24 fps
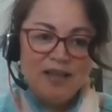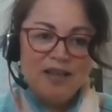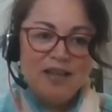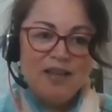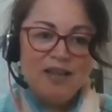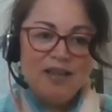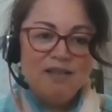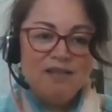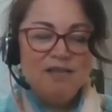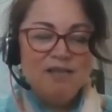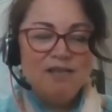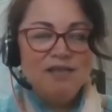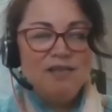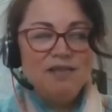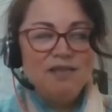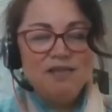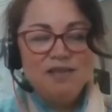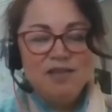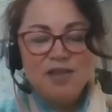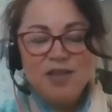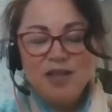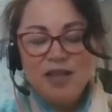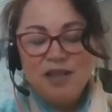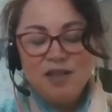and thought, oh,
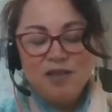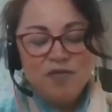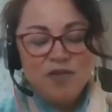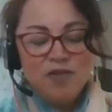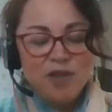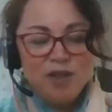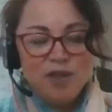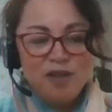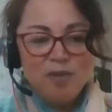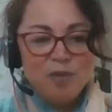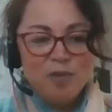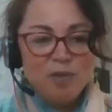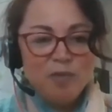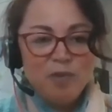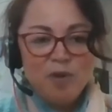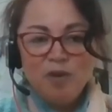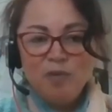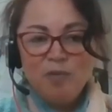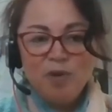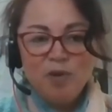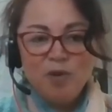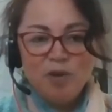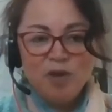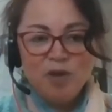it's end of term, I'm
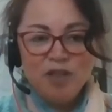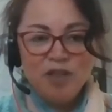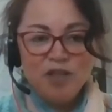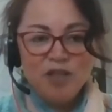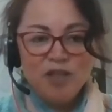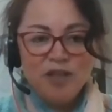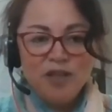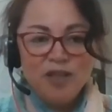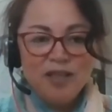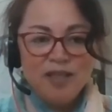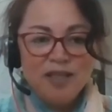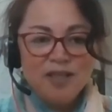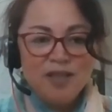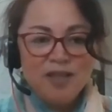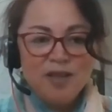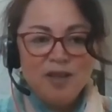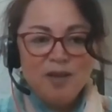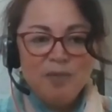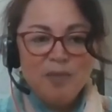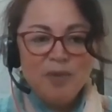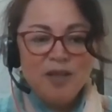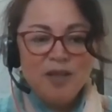not going to do it this time,